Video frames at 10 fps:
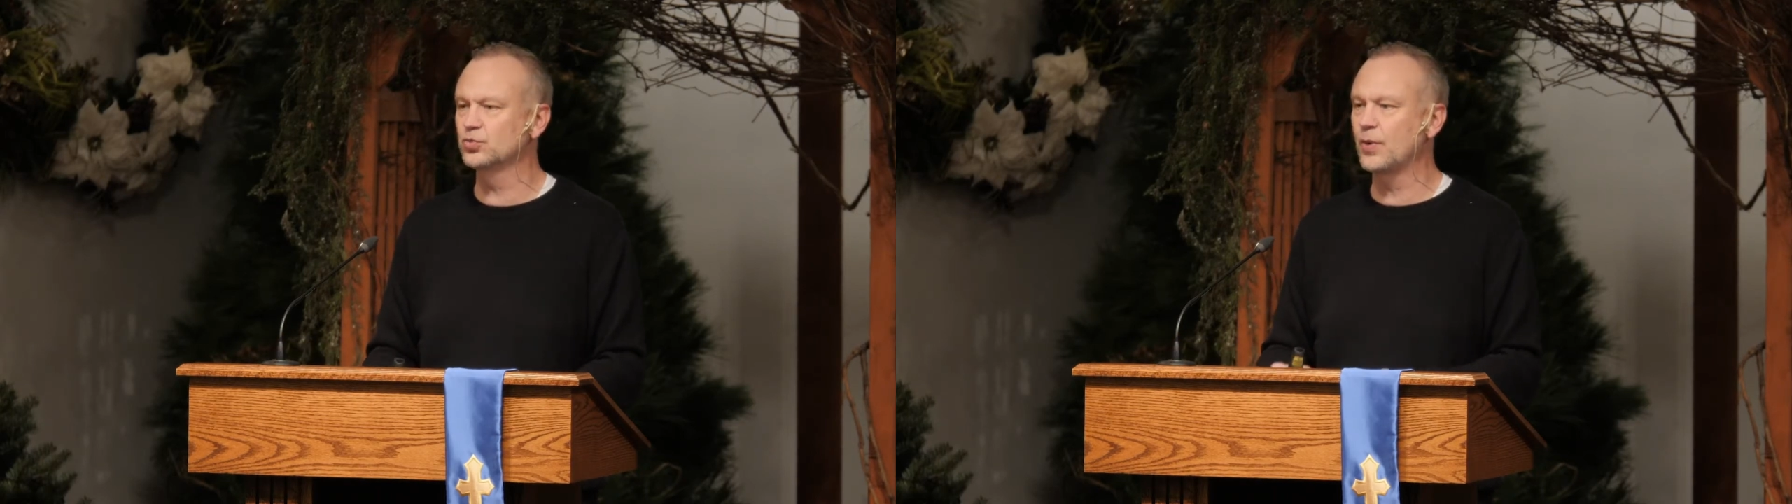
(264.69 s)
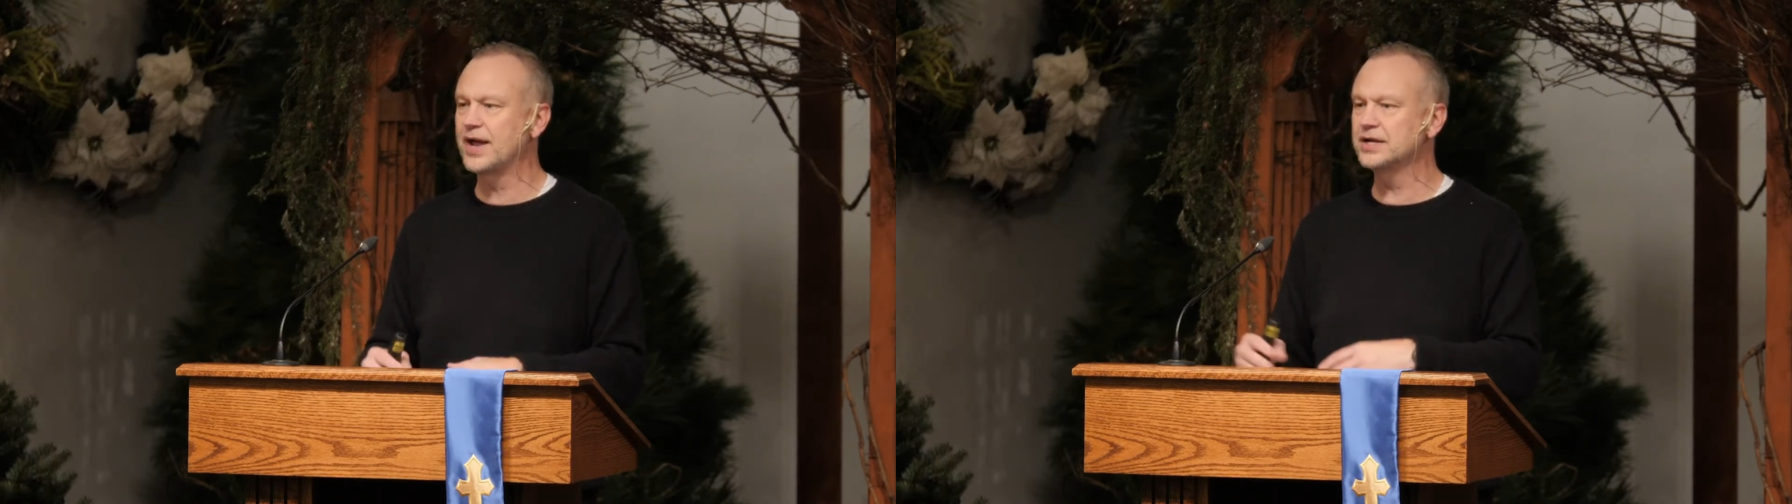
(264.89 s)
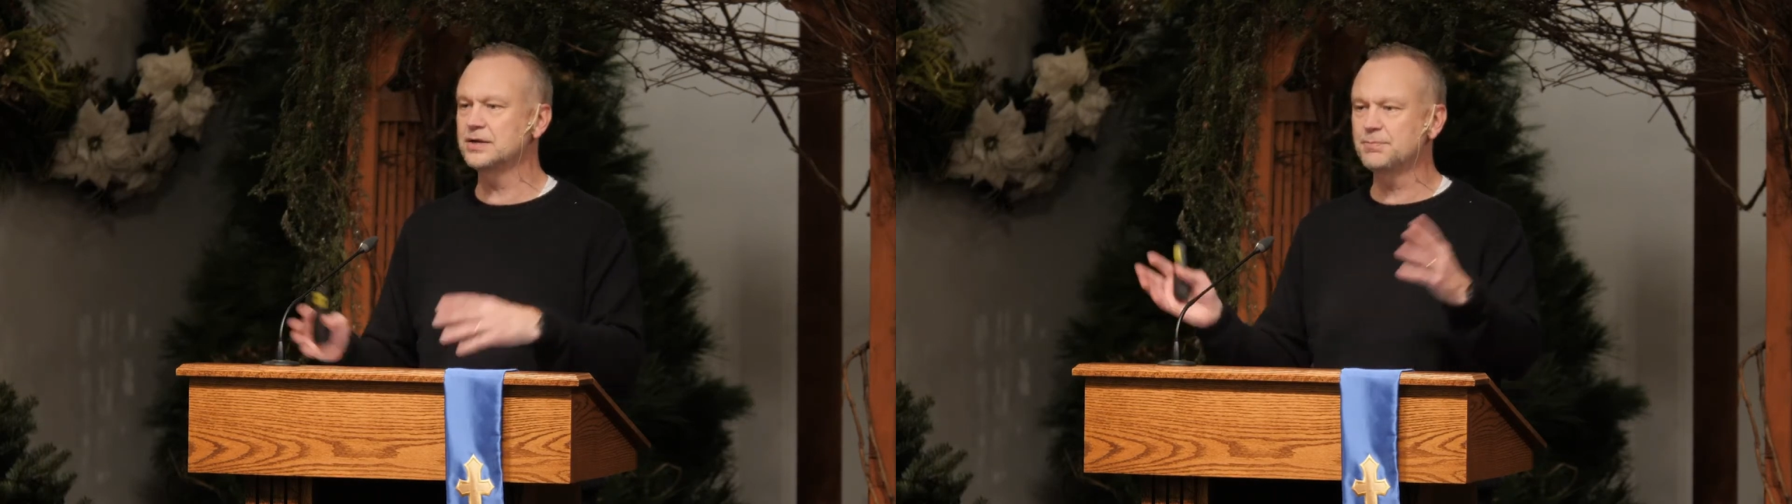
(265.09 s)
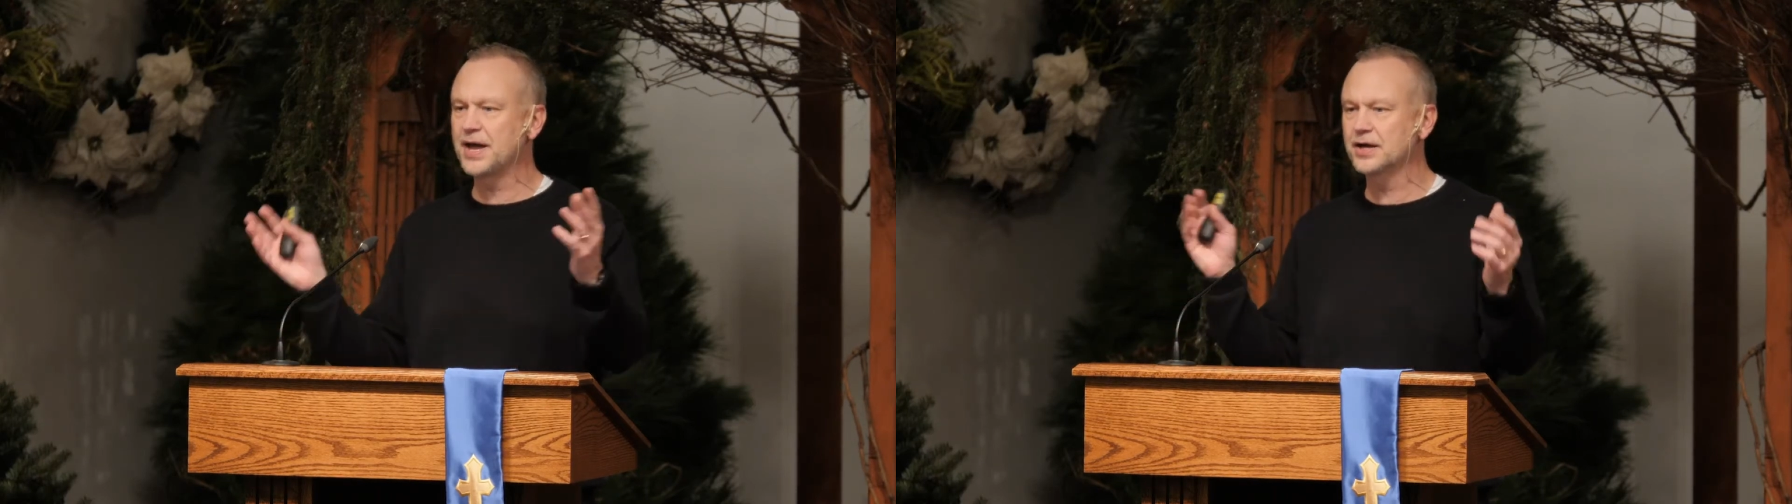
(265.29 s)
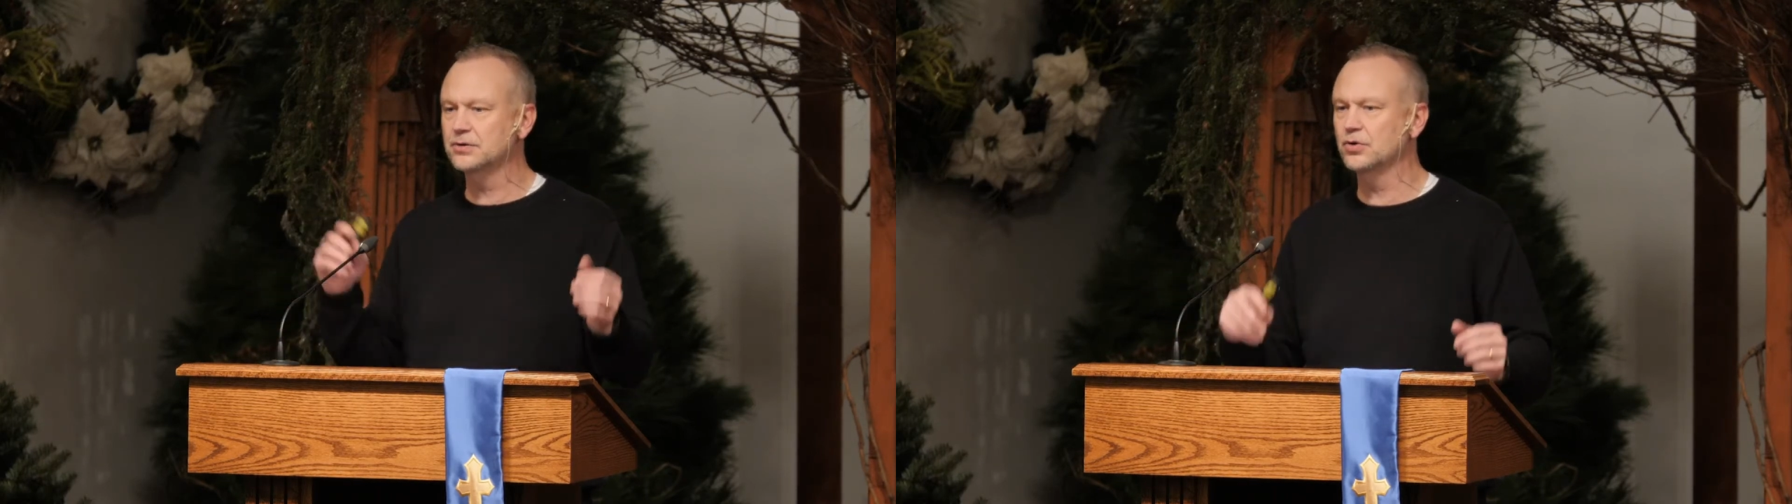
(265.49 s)
random
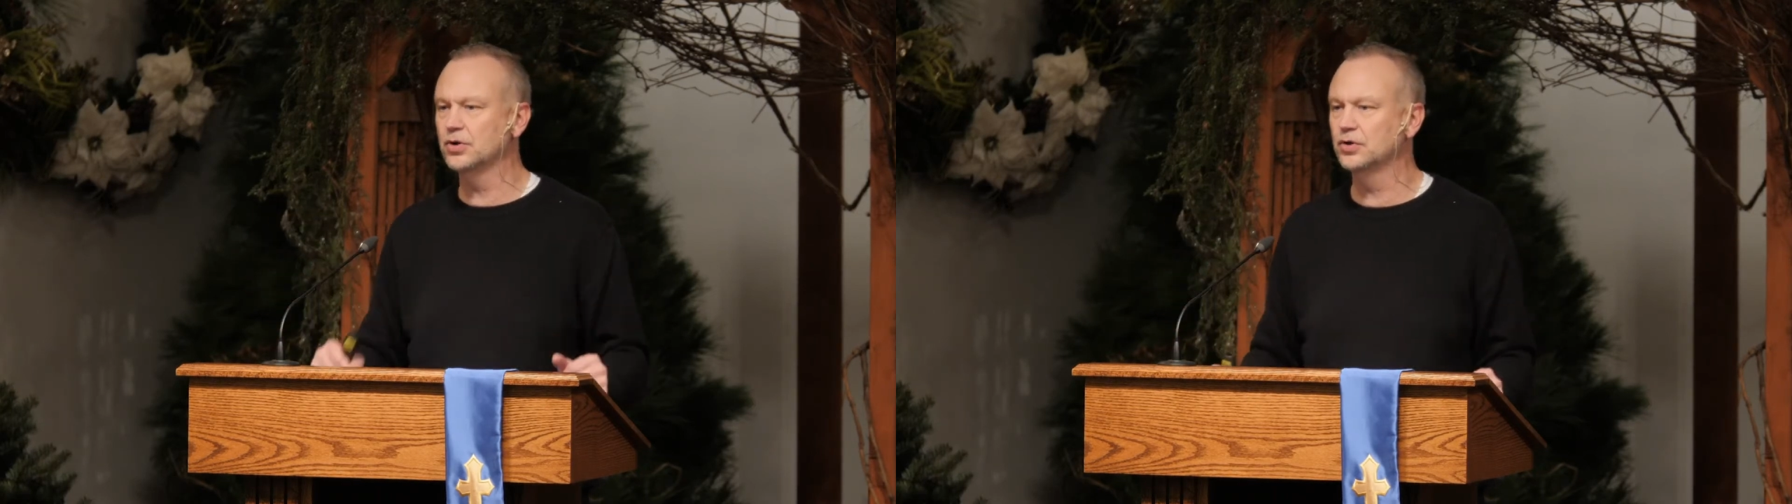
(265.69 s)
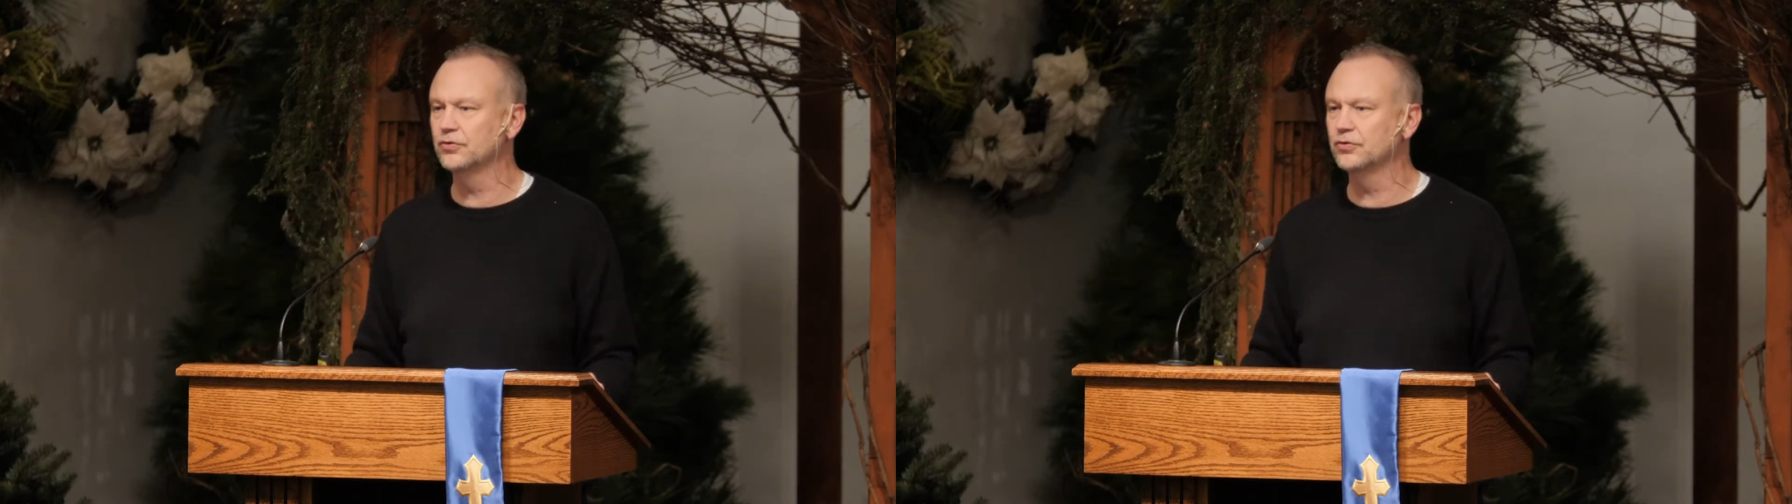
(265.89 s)
pattern all